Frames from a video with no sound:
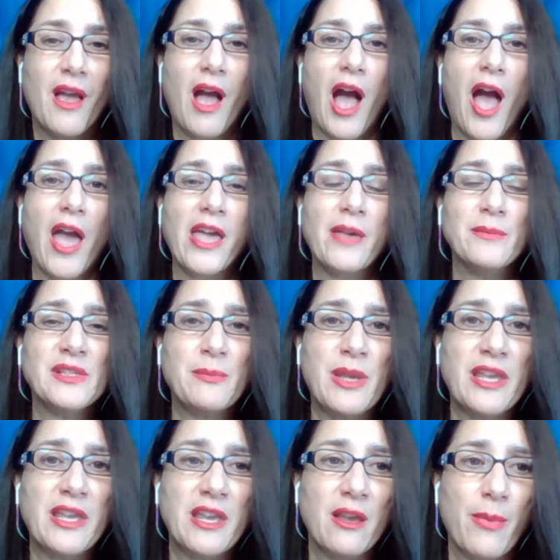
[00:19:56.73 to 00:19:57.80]
I am
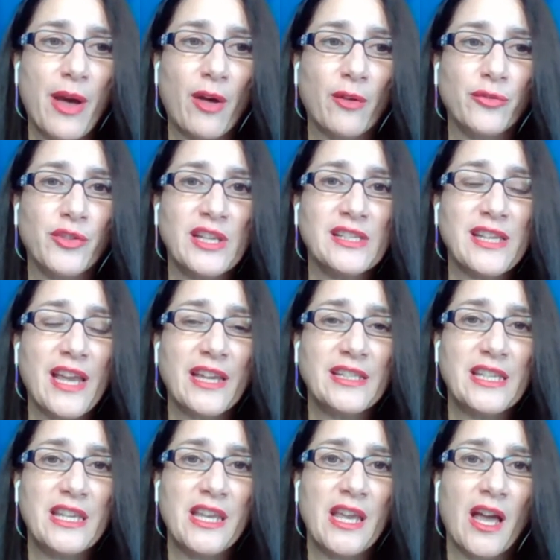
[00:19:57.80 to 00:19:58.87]
speaking about this
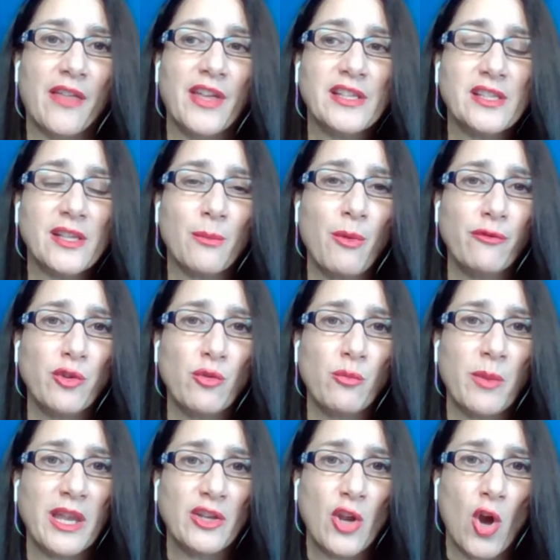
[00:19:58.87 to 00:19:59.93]
idea that some of you
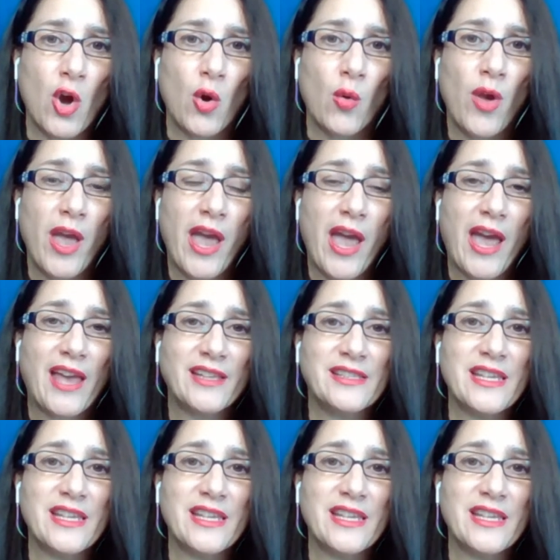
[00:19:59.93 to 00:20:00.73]
may know as